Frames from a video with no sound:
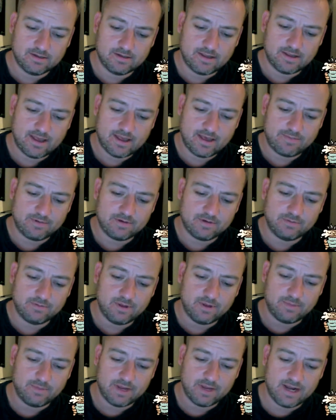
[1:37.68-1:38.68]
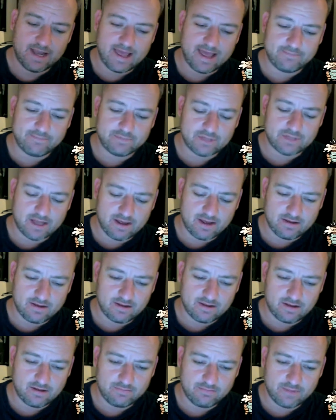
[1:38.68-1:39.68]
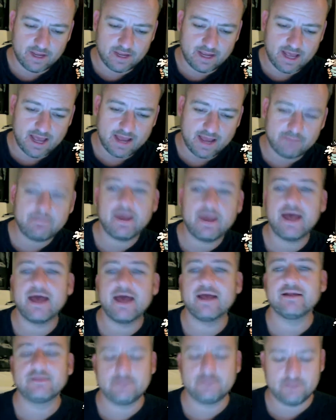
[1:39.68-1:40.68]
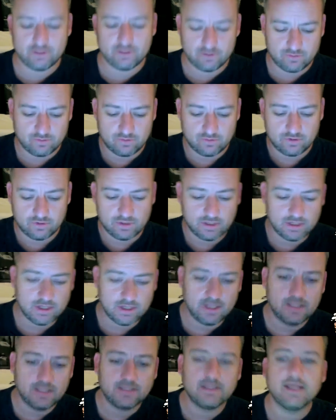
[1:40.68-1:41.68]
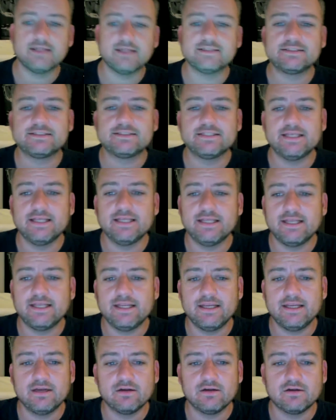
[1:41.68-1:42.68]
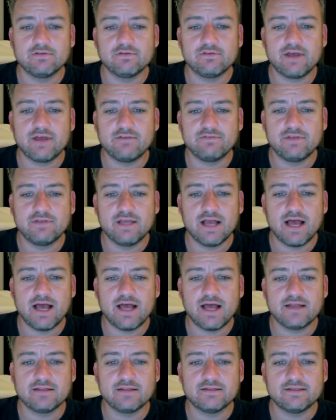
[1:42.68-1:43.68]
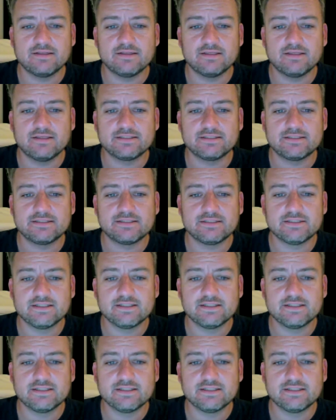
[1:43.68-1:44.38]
Happened to be on my laptop, on my iPad, so... Let's see here if I've got this.